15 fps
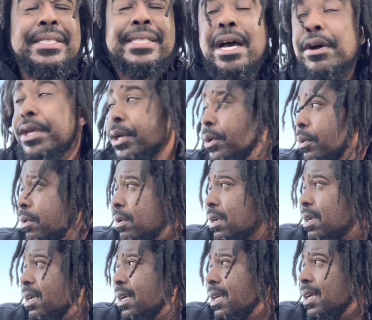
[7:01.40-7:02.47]
tell you,
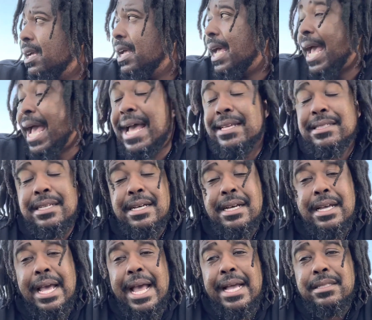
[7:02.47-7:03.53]
as
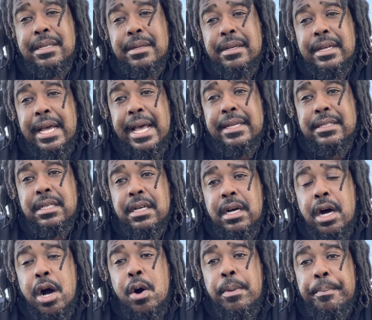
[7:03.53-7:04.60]
a as a as a
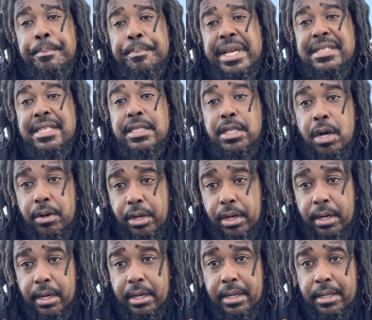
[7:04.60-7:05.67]
oh, business owner